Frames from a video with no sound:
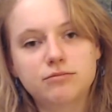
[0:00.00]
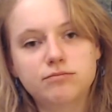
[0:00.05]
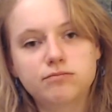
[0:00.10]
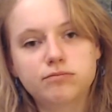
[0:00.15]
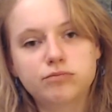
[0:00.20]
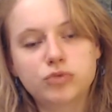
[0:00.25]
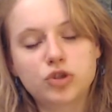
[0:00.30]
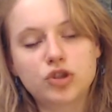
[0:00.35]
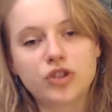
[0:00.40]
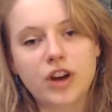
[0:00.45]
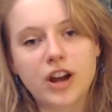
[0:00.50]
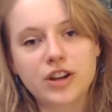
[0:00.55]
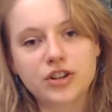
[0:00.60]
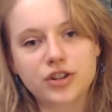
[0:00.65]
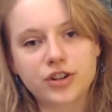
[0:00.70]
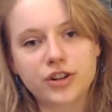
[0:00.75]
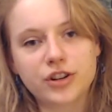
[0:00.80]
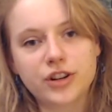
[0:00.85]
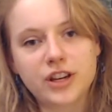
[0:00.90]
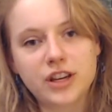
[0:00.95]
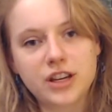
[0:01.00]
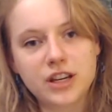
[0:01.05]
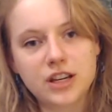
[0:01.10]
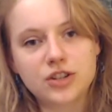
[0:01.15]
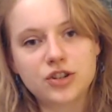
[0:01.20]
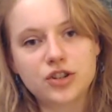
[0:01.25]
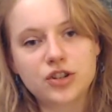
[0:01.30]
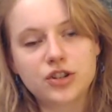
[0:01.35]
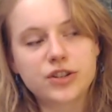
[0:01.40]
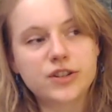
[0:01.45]
treasure
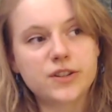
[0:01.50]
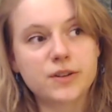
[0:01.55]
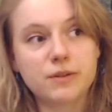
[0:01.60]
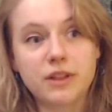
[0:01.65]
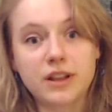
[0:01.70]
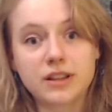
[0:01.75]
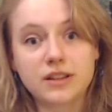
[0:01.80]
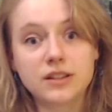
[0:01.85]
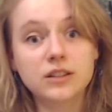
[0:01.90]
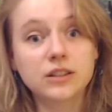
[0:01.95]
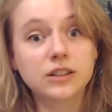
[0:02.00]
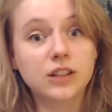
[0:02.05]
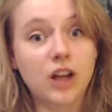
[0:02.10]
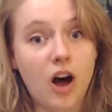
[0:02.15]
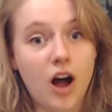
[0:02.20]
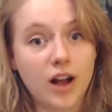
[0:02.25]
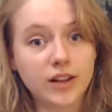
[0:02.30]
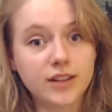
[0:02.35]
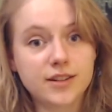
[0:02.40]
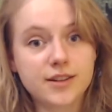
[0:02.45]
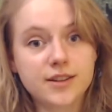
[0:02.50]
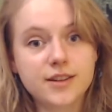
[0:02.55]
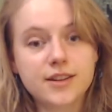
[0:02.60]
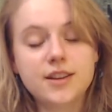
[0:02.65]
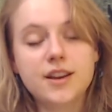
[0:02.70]
each, so that's a lot.